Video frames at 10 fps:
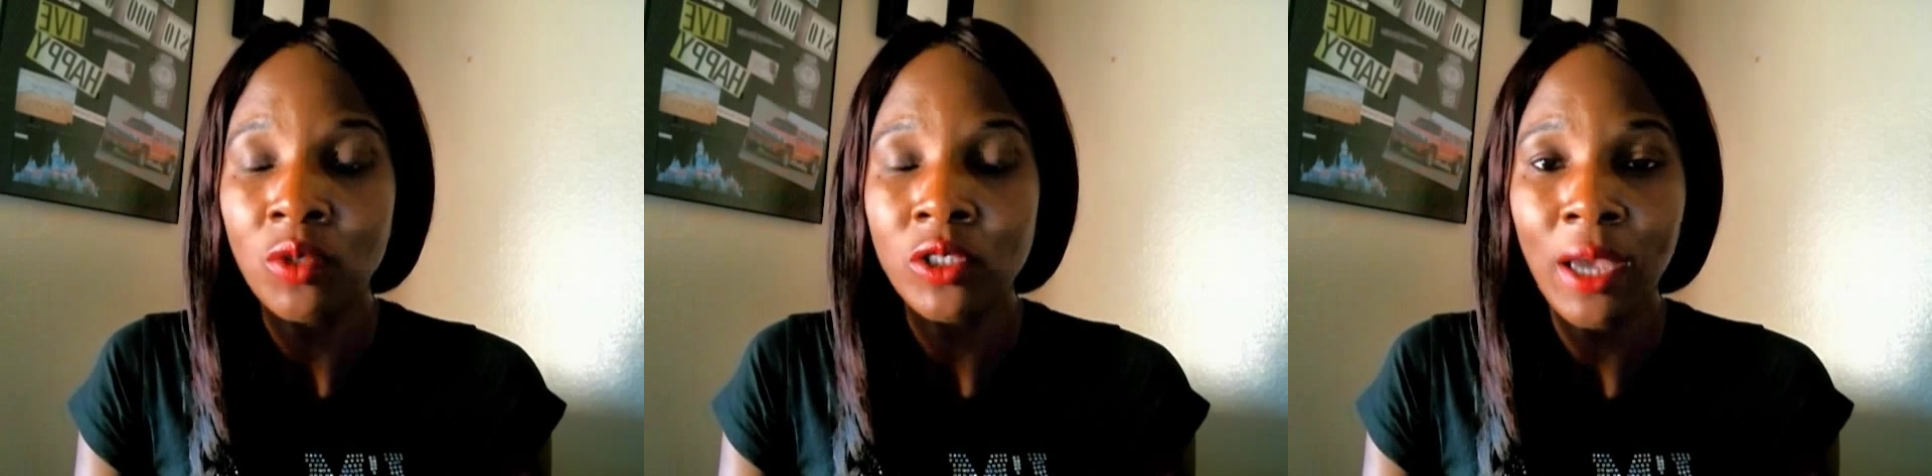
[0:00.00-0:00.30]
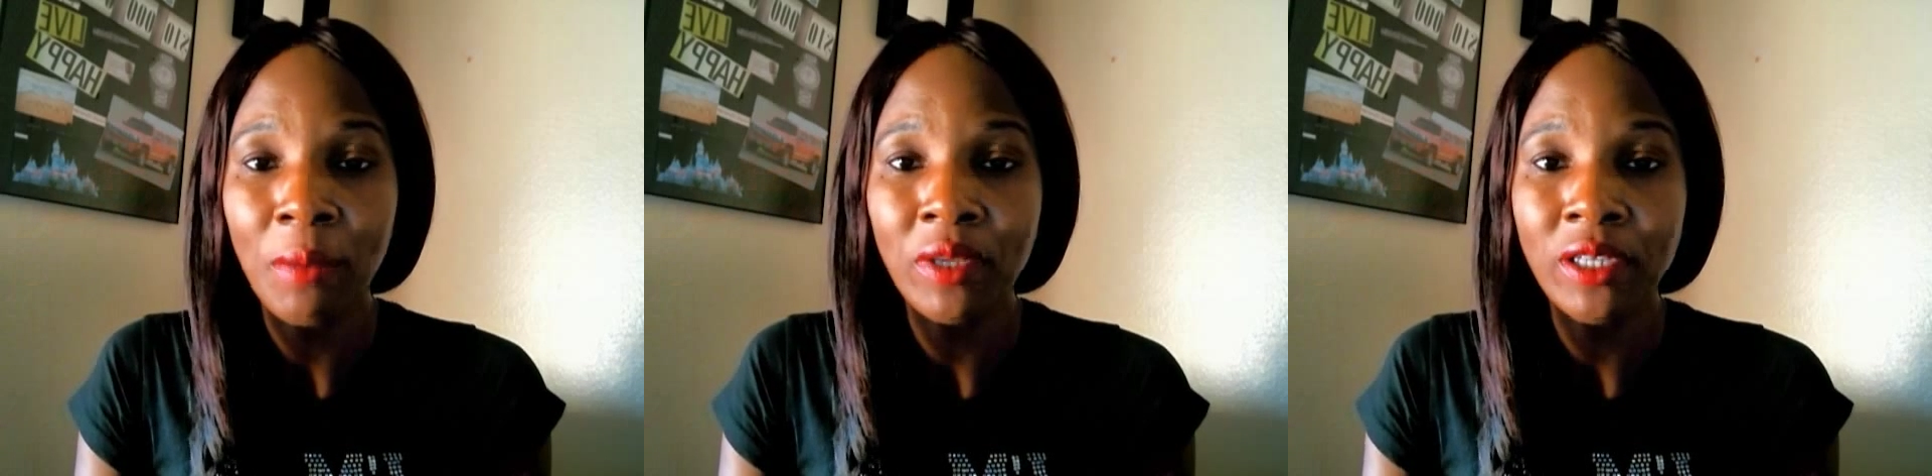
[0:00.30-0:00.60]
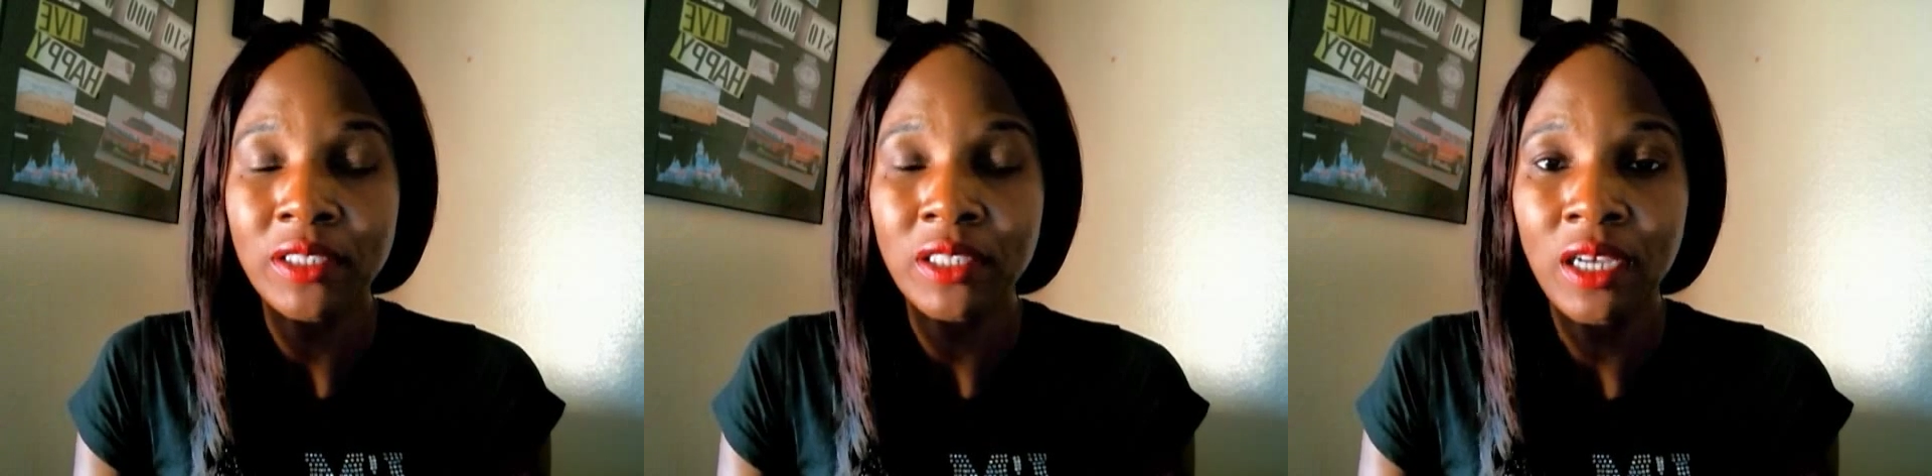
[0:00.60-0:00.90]
with that
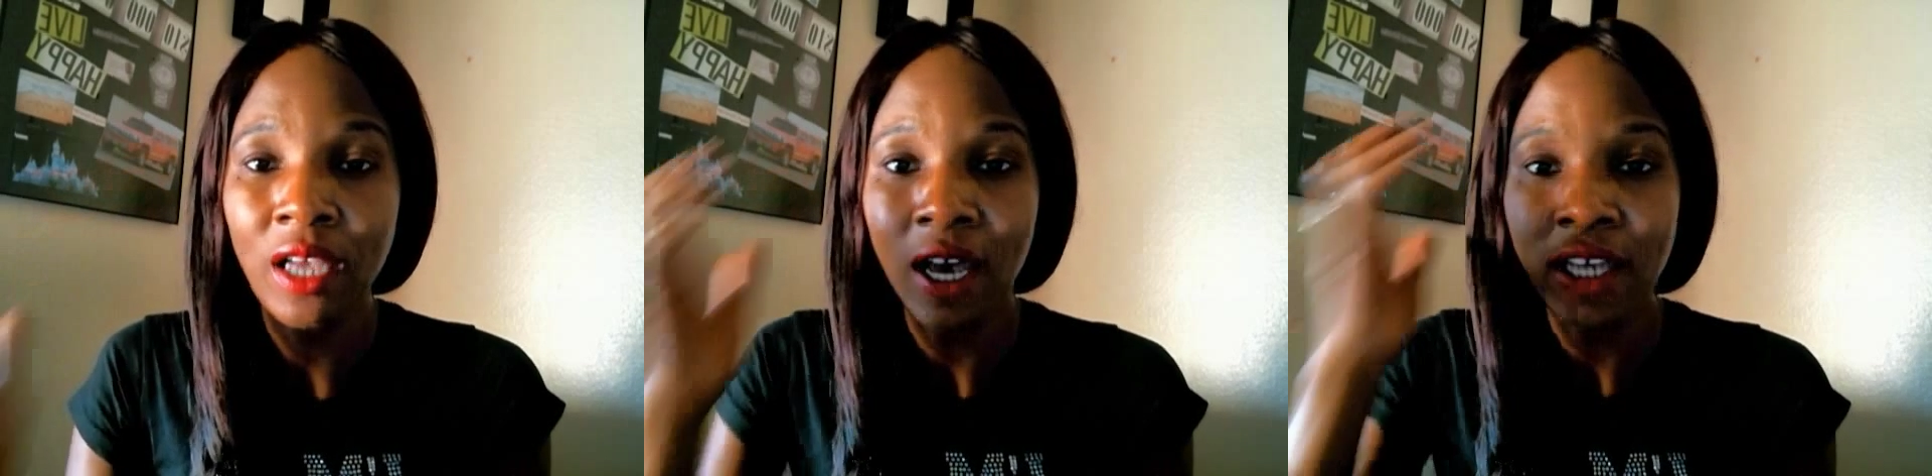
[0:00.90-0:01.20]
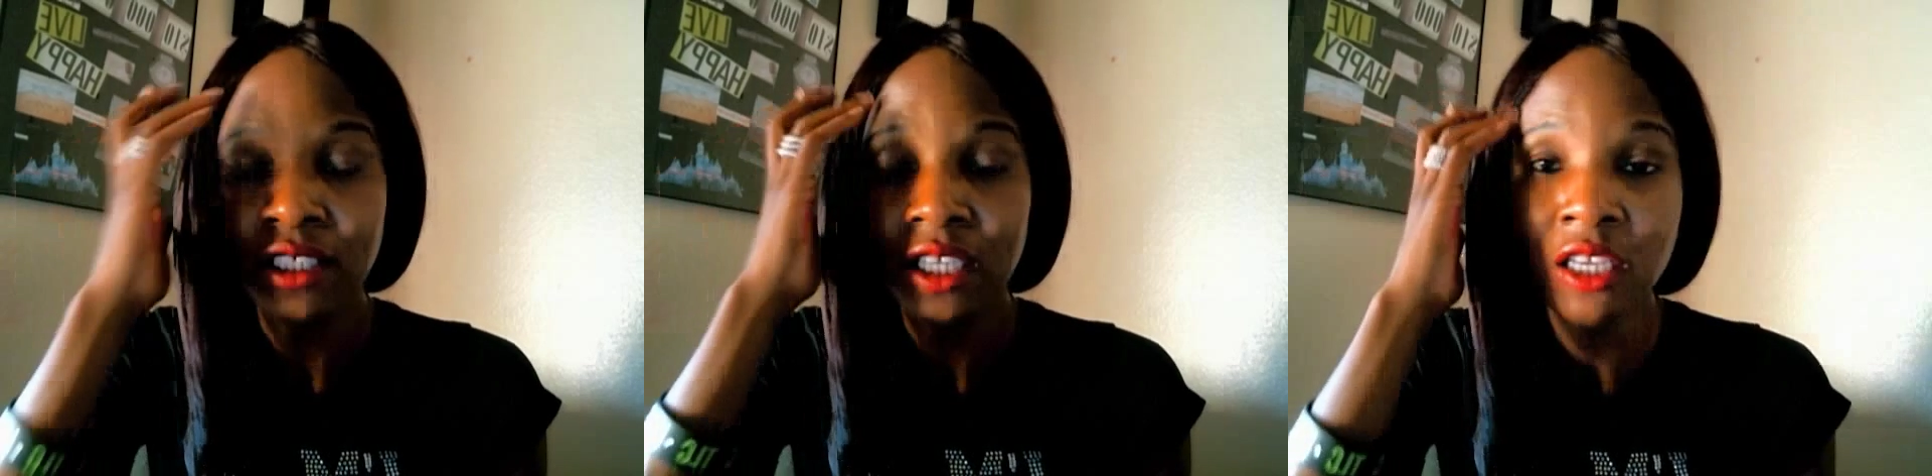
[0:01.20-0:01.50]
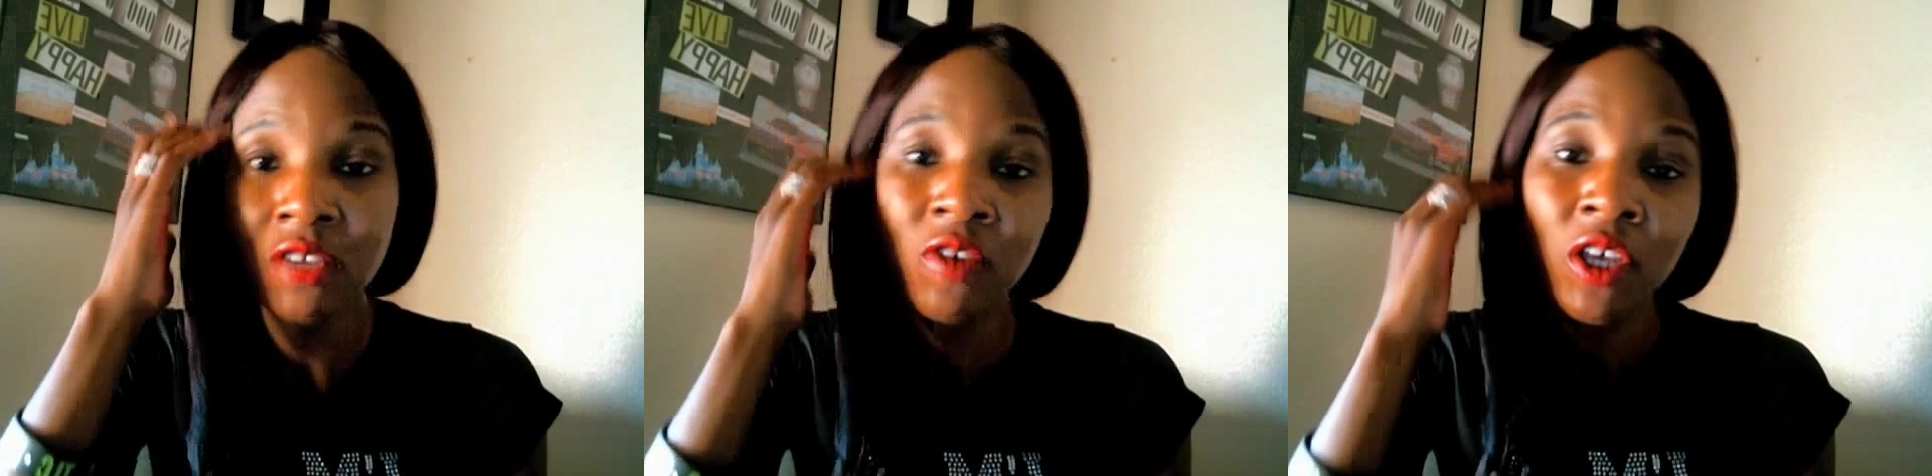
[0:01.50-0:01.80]
being said, guys,
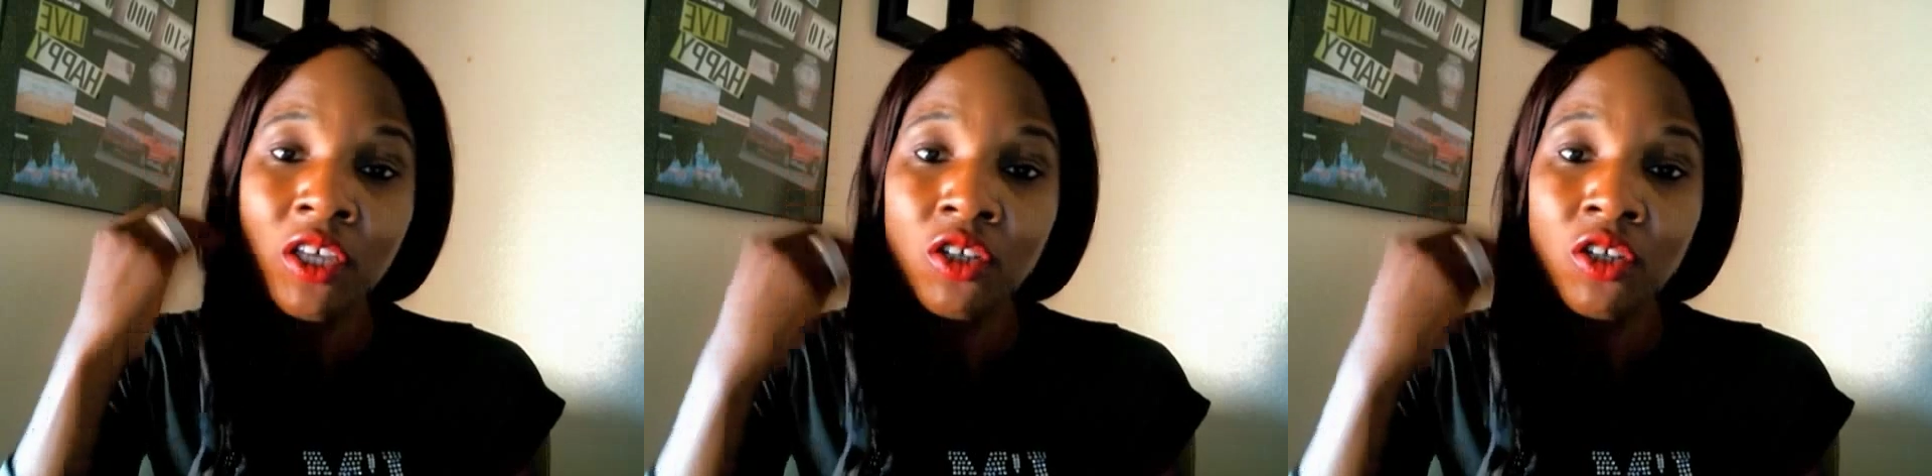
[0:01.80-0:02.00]
if